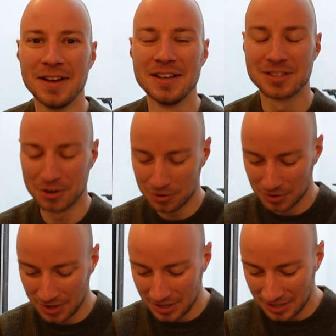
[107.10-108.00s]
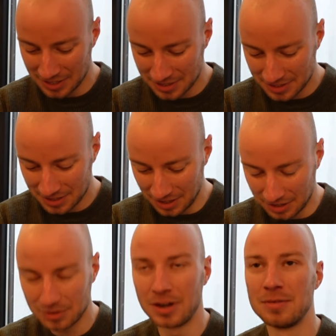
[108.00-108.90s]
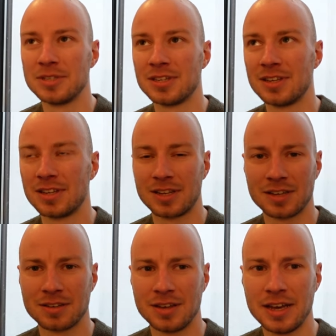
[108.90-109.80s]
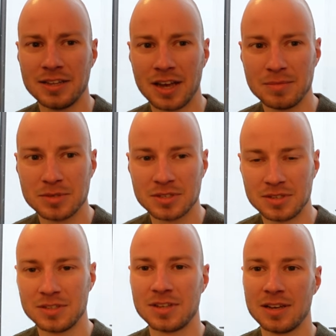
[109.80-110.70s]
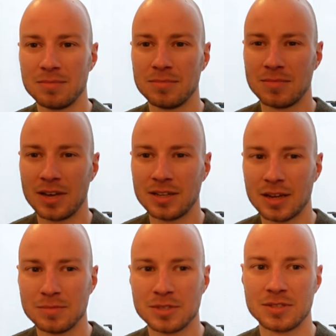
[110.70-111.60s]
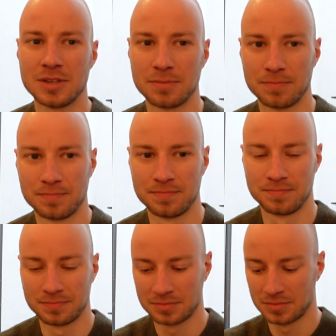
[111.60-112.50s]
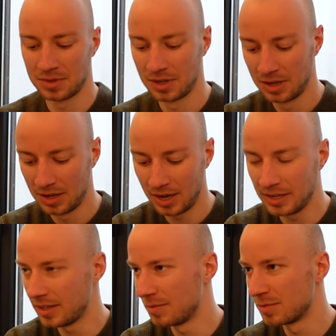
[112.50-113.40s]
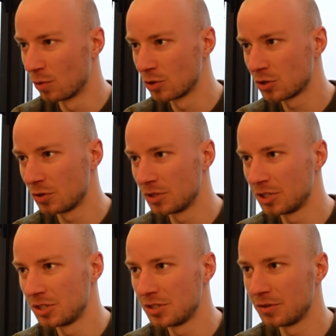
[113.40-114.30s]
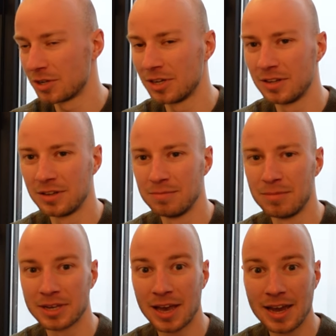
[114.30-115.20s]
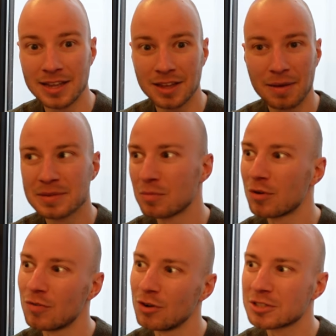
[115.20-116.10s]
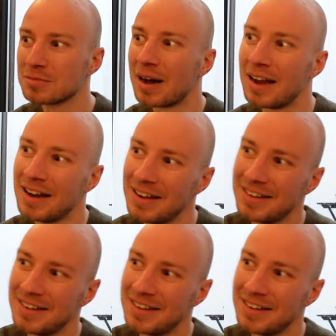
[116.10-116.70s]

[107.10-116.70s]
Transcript: So that's like, how is it, like 8 times the same? Yeah, 8 times more storage. So you can make 8 times more vlogs, Mahal.